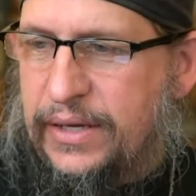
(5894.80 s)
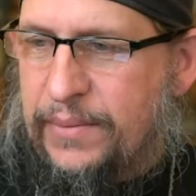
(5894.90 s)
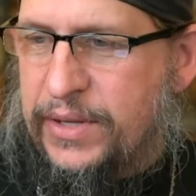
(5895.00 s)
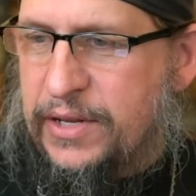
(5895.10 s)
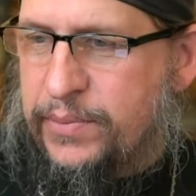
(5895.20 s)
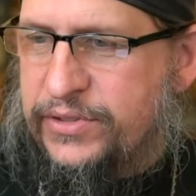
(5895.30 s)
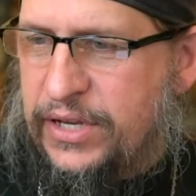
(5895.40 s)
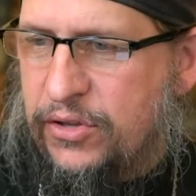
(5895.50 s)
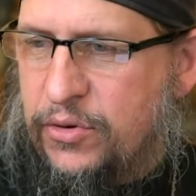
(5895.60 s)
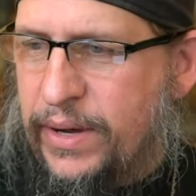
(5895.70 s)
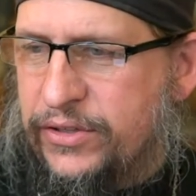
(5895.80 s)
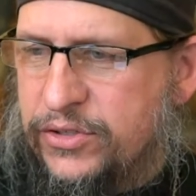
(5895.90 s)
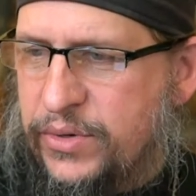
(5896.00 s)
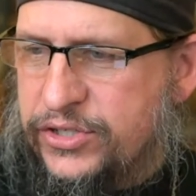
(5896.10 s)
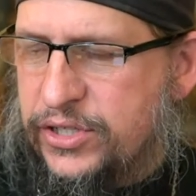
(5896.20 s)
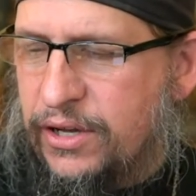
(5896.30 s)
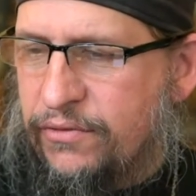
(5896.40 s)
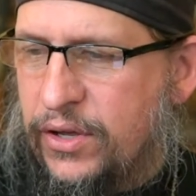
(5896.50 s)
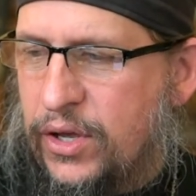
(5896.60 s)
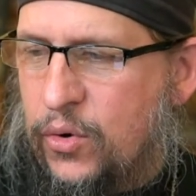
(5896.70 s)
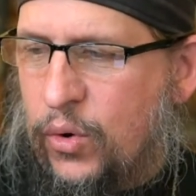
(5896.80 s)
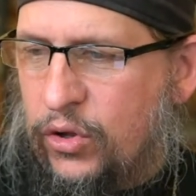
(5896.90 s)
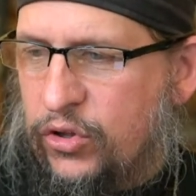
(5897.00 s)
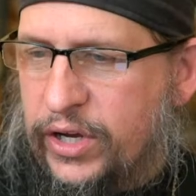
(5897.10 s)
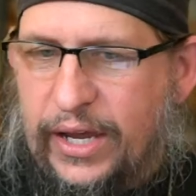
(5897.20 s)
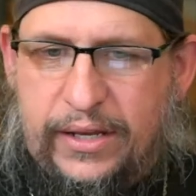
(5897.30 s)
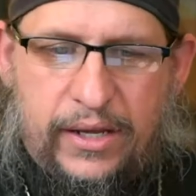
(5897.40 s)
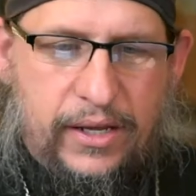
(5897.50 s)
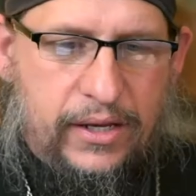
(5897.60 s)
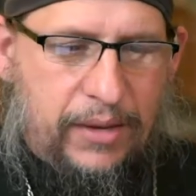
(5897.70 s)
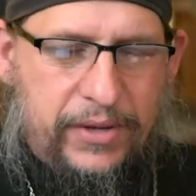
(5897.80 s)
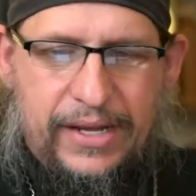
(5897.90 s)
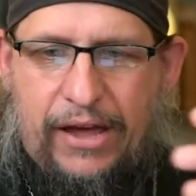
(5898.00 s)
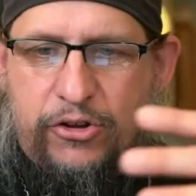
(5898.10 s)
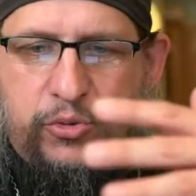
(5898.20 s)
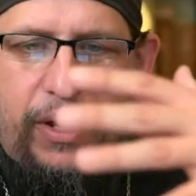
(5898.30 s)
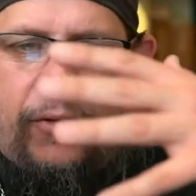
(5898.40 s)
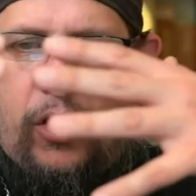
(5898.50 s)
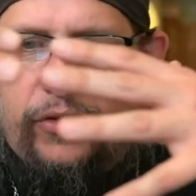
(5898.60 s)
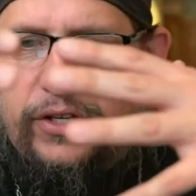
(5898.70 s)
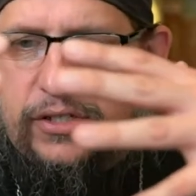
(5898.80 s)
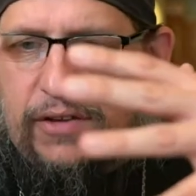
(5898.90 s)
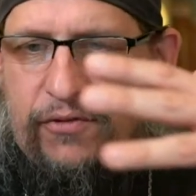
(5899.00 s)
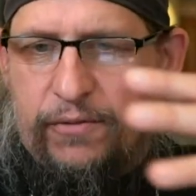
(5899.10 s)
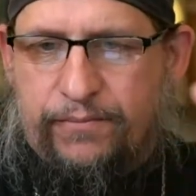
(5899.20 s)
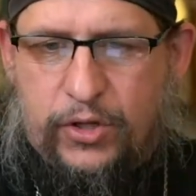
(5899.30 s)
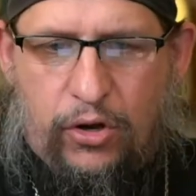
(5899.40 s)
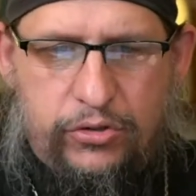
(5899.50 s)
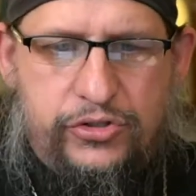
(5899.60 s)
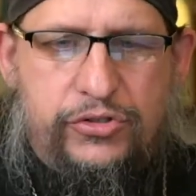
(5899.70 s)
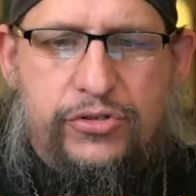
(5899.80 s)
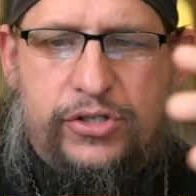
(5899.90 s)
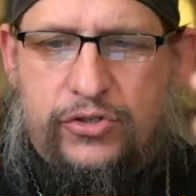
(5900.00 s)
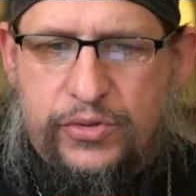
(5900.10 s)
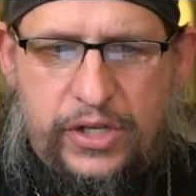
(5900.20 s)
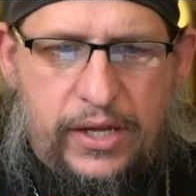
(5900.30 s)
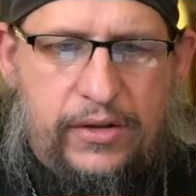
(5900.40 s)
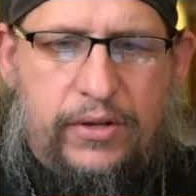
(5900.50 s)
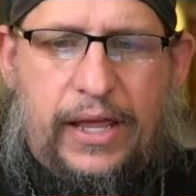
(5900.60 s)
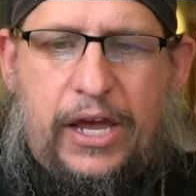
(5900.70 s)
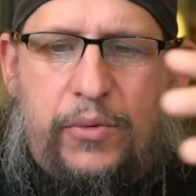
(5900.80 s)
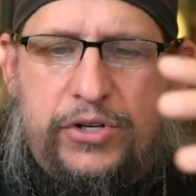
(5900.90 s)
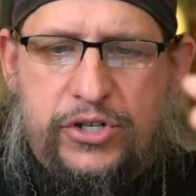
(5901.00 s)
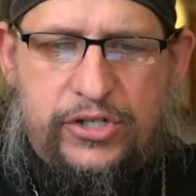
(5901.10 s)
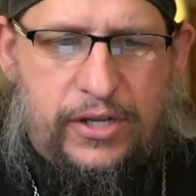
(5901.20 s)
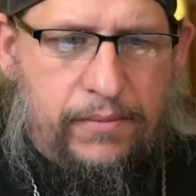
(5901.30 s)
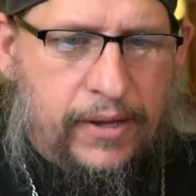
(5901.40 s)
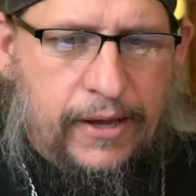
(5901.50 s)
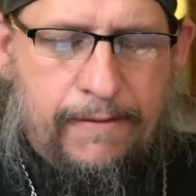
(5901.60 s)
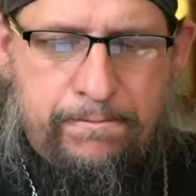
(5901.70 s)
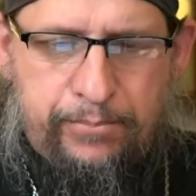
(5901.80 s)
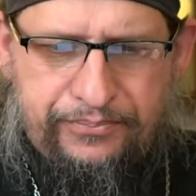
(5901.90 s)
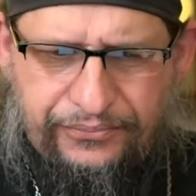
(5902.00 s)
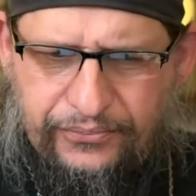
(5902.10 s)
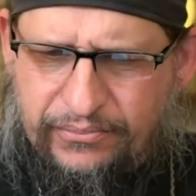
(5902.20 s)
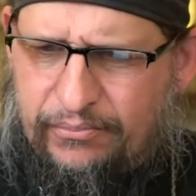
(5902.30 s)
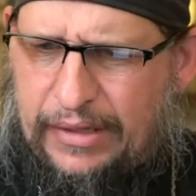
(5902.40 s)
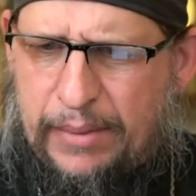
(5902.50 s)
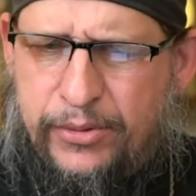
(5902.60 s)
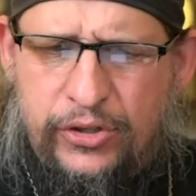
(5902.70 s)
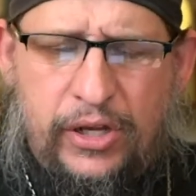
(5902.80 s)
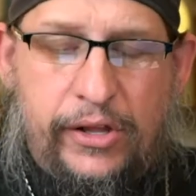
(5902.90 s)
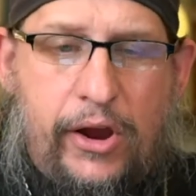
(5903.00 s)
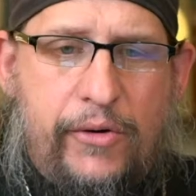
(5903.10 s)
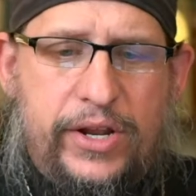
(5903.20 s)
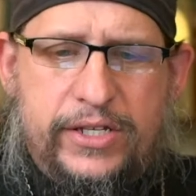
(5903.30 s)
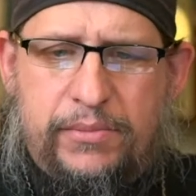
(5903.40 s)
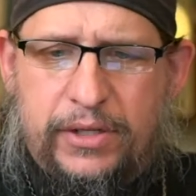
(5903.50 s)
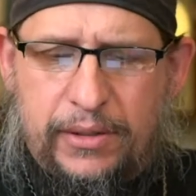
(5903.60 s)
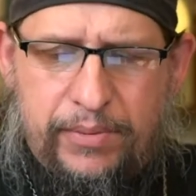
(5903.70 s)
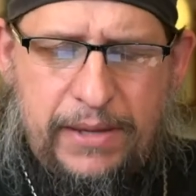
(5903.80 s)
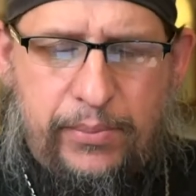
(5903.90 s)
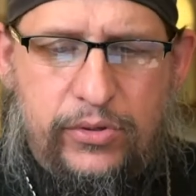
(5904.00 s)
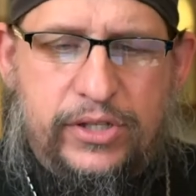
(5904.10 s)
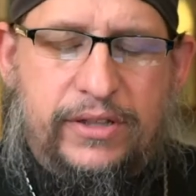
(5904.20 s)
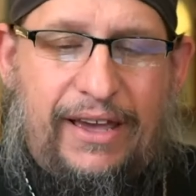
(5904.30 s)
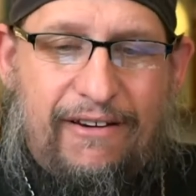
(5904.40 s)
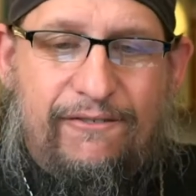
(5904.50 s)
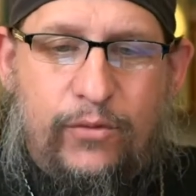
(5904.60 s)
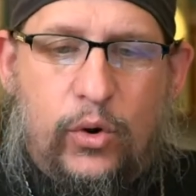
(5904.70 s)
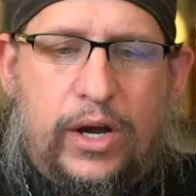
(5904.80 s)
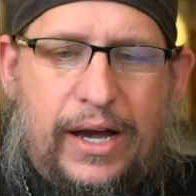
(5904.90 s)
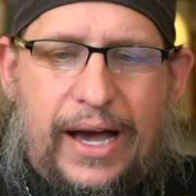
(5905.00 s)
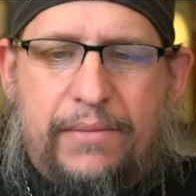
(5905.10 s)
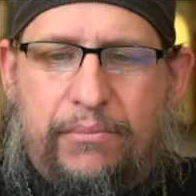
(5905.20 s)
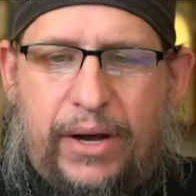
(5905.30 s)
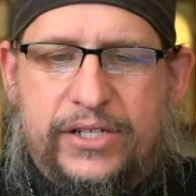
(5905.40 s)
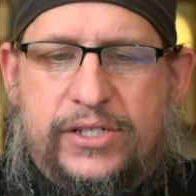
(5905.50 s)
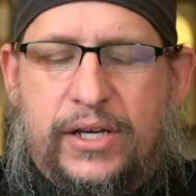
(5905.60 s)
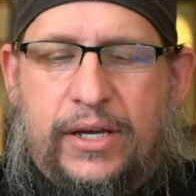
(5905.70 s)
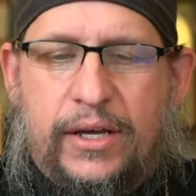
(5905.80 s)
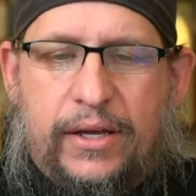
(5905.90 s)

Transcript: I mean, in particular about this question of, well, look at coming down to us, we have all these different cultures and, and languages and peculiarities among the peoples, and therefore God must,